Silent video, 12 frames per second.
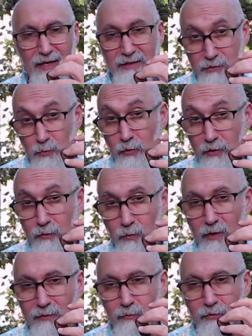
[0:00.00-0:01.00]
and it's
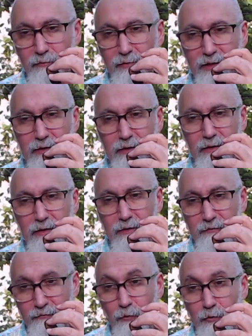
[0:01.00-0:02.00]
worked well with me,
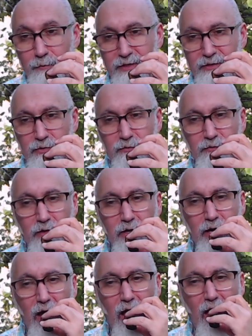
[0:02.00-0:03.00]
for me so far.